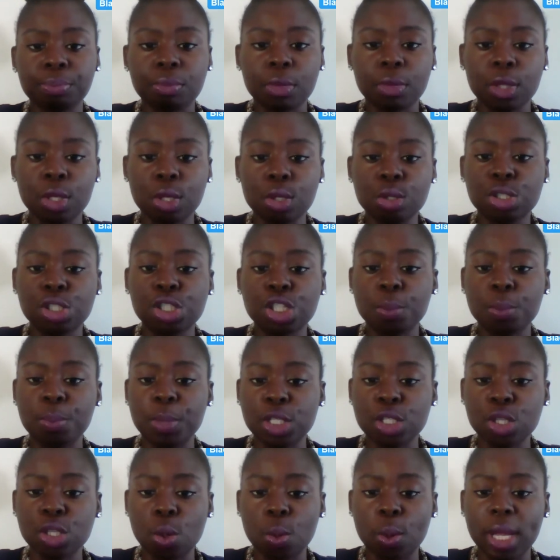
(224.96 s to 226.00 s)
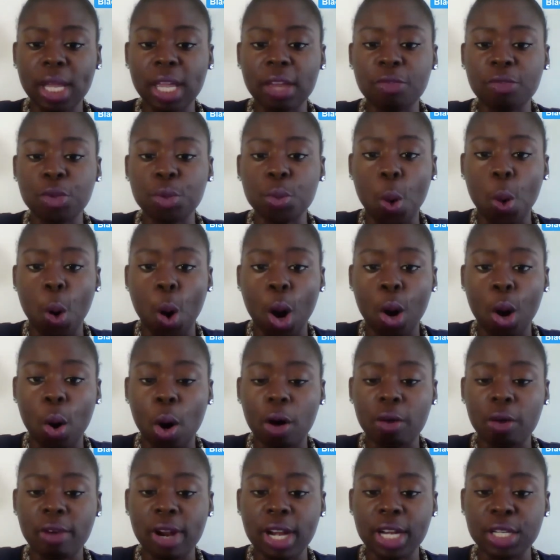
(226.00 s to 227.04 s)
you should be doing if you aren't
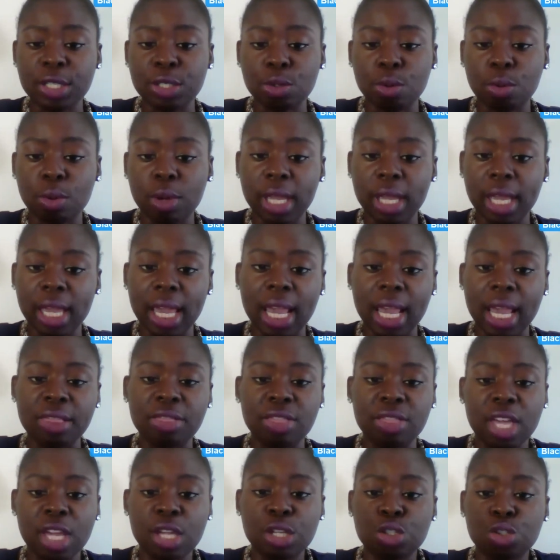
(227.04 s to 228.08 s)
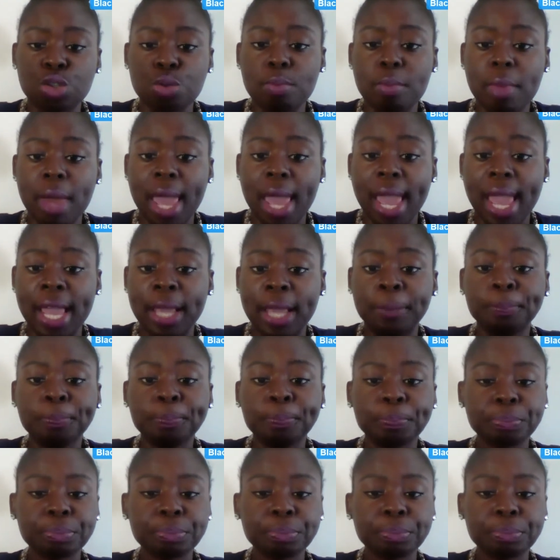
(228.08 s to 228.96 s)
already doing it, and things you may